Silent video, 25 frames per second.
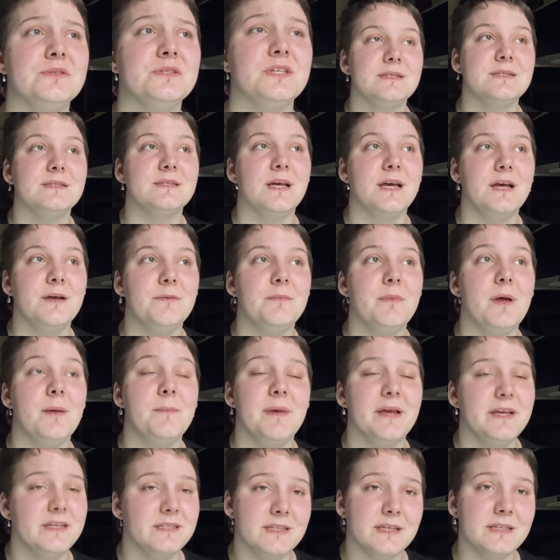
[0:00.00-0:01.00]
It's
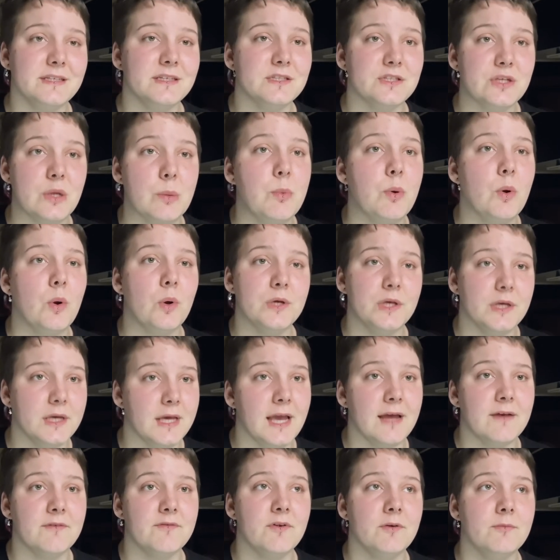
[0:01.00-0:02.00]
amazing the support you
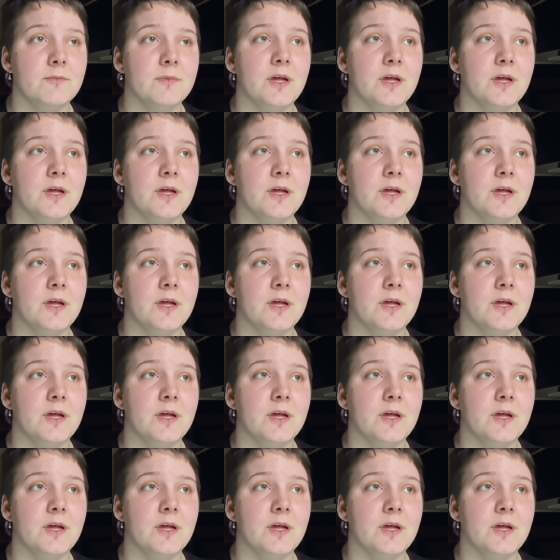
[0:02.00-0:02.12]
get from